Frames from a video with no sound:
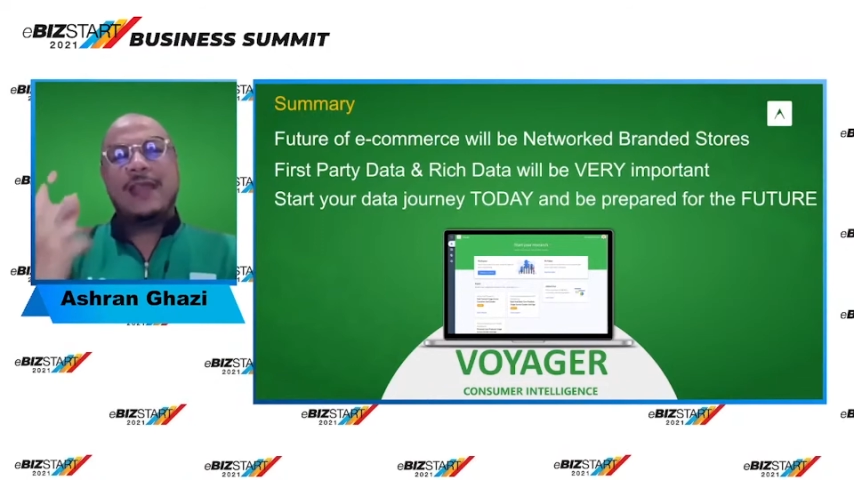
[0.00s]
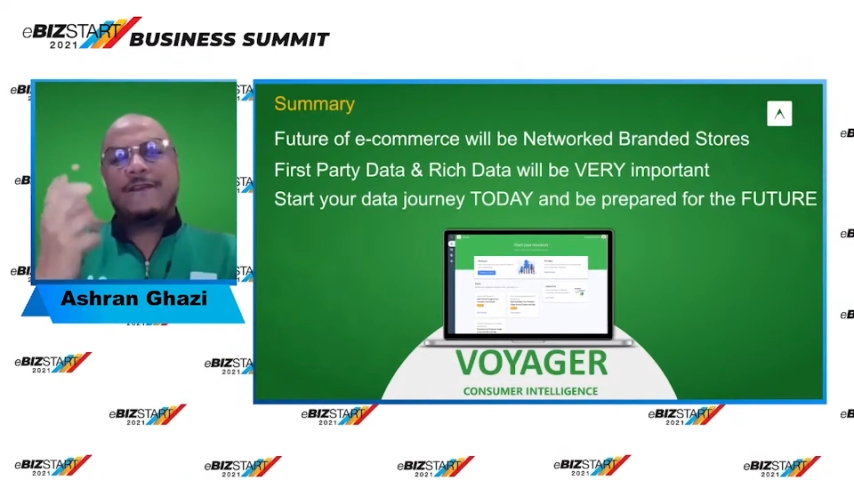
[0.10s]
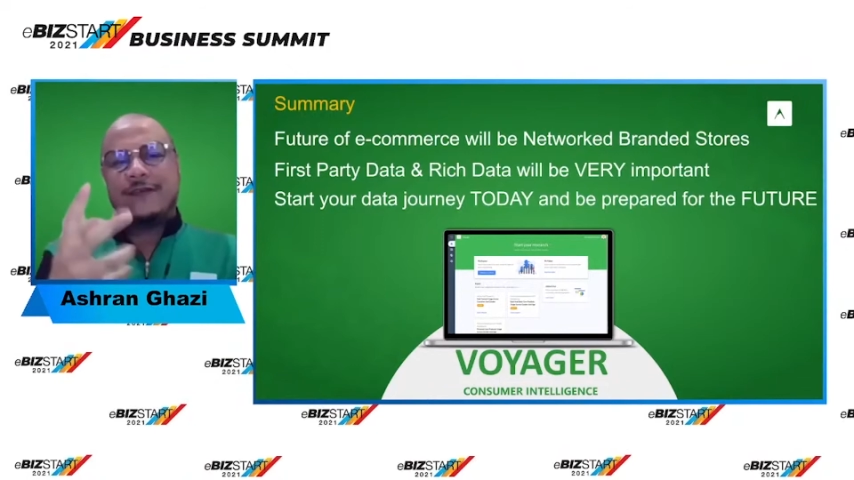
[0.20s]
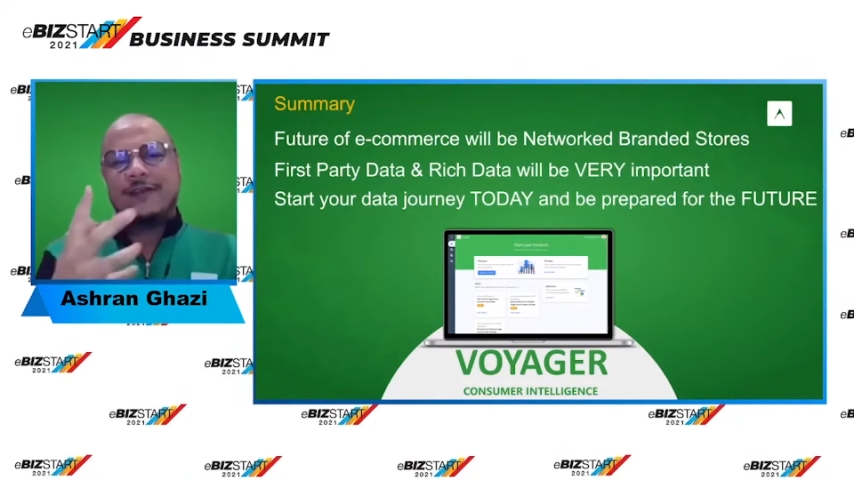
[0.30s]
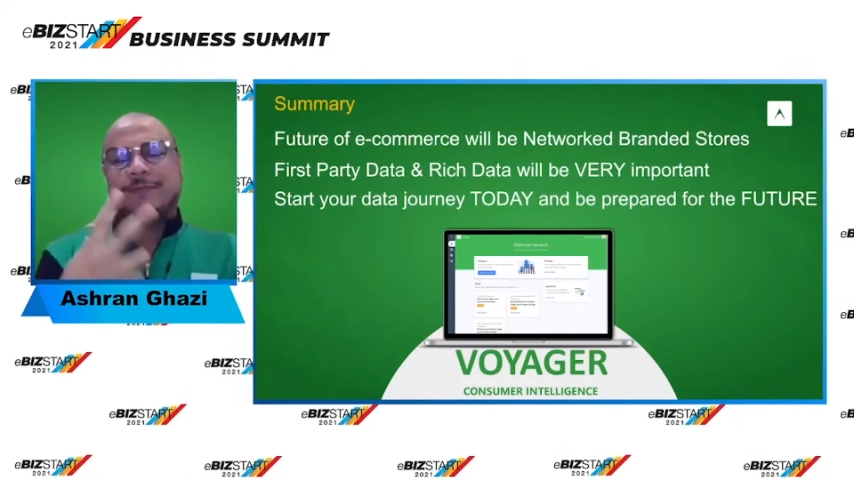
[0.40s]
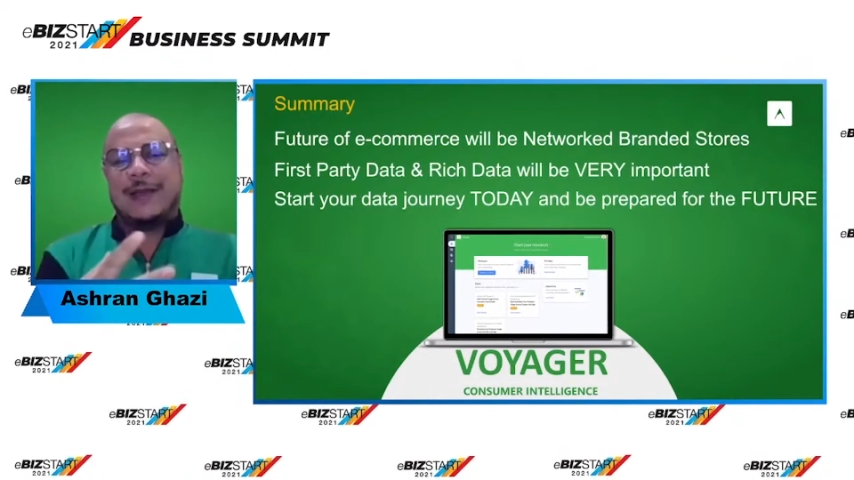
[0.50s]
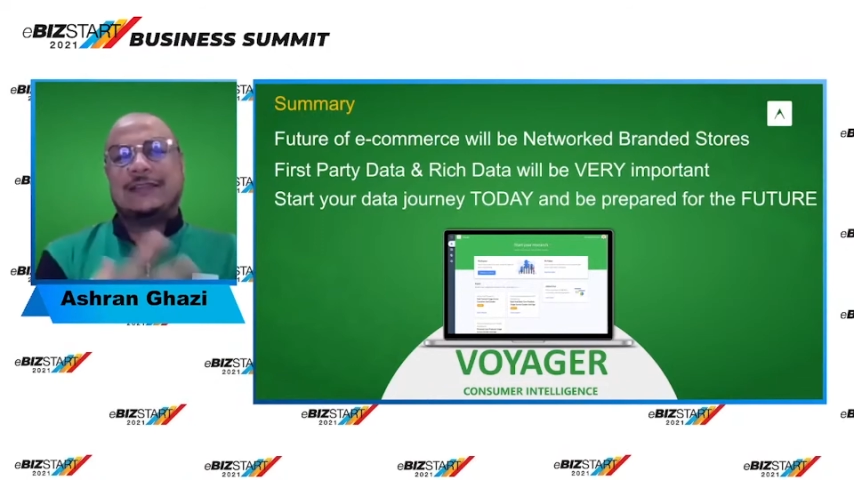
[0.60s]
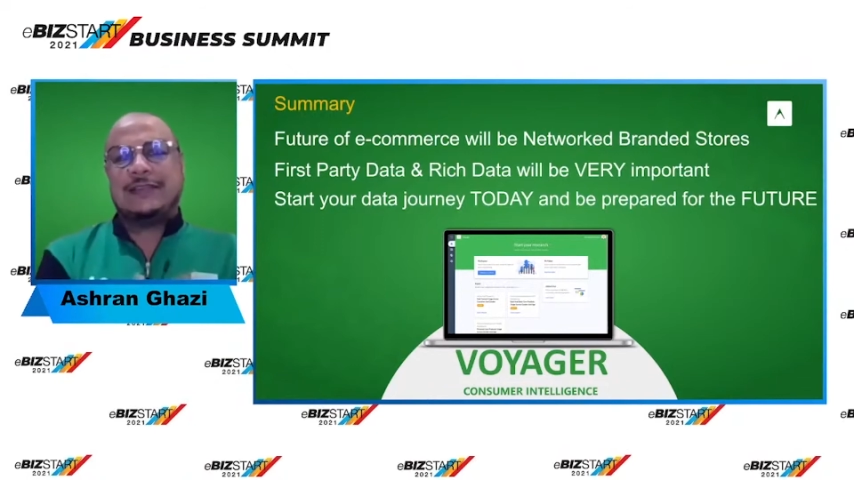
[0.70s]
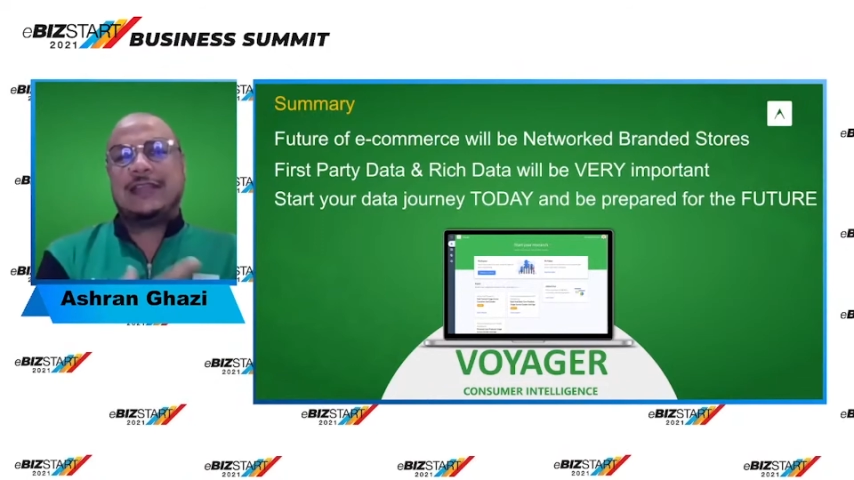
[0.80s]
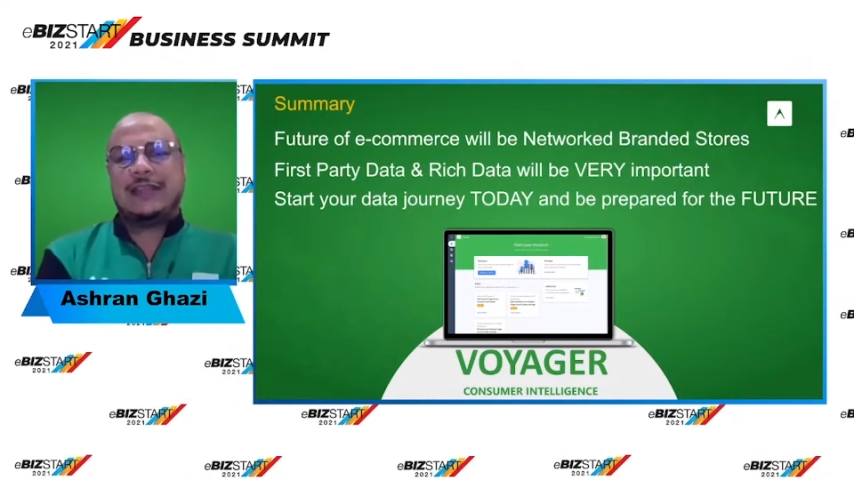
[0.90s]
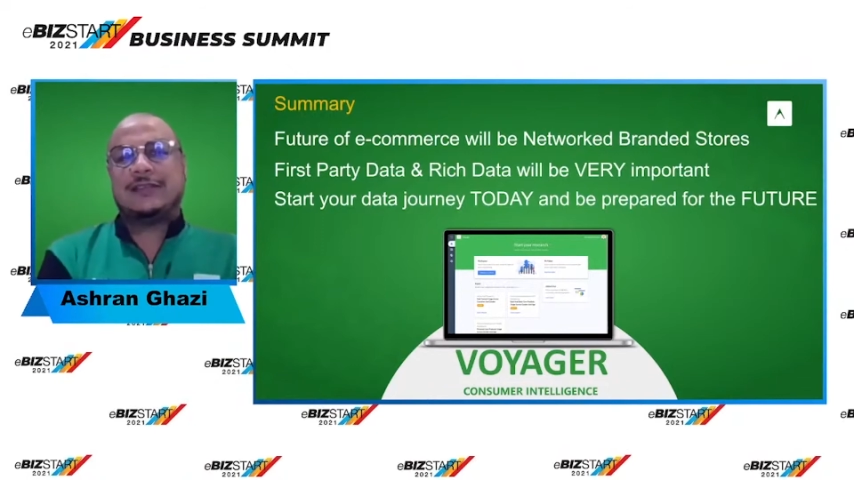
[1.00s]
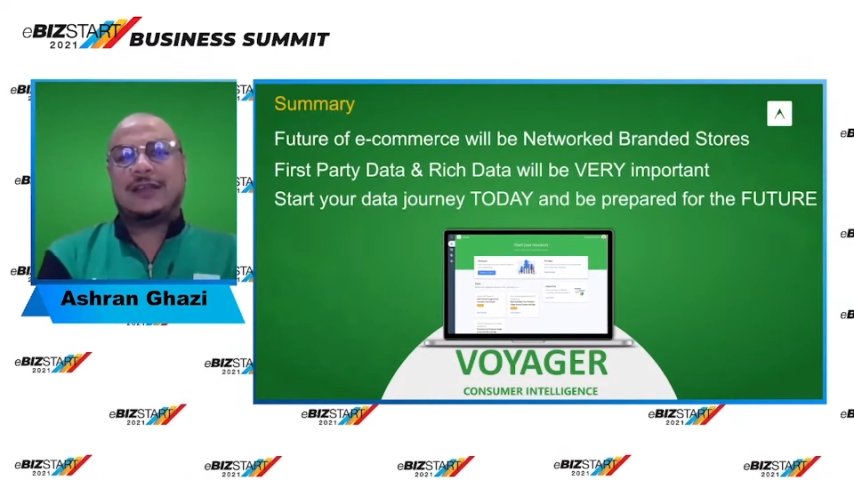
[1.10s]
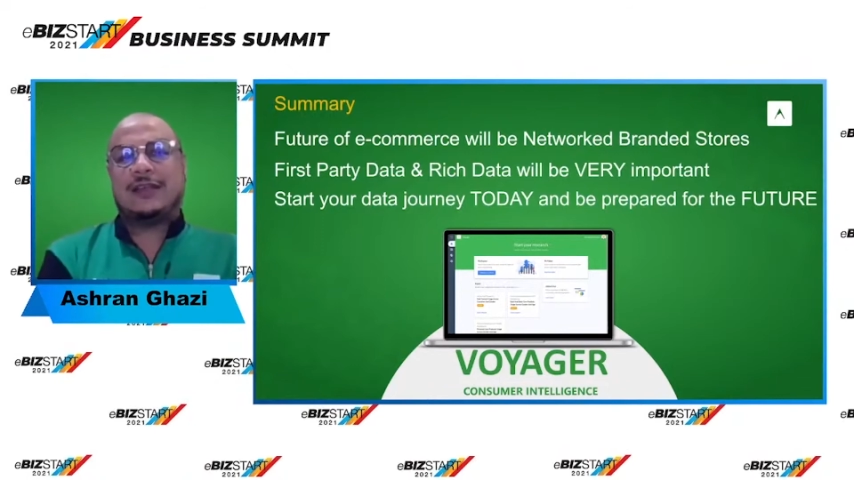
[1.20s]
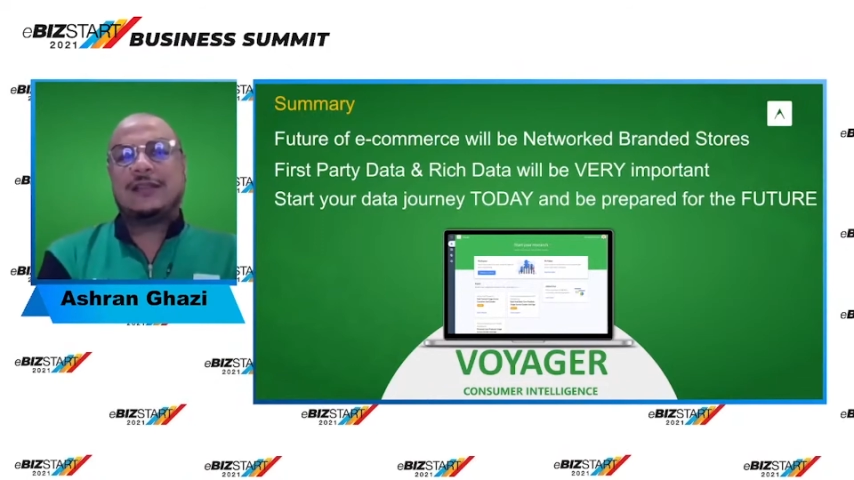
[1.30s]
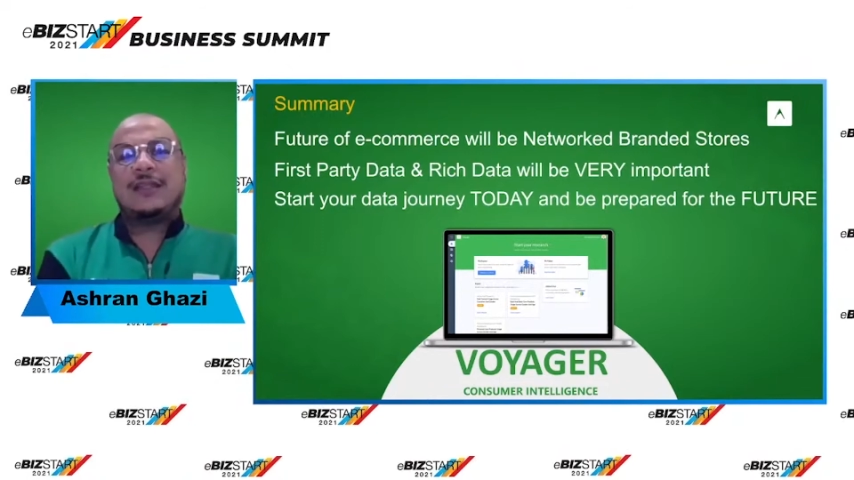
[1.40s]
first-party
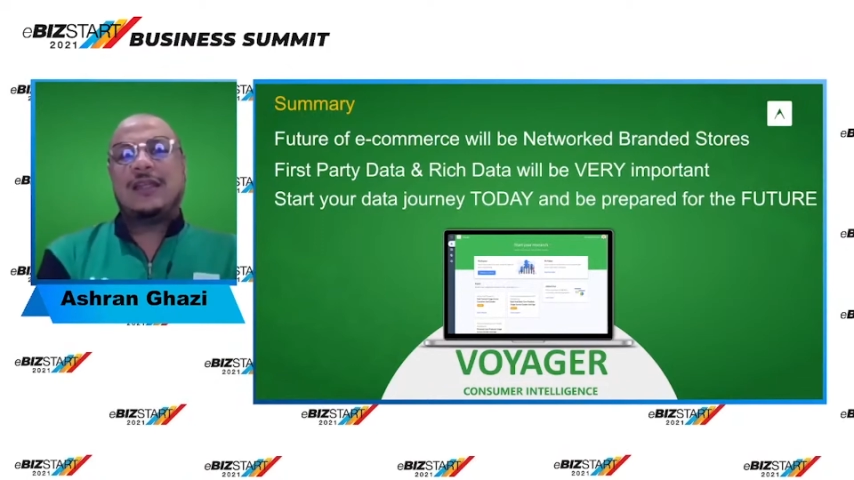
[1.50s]
data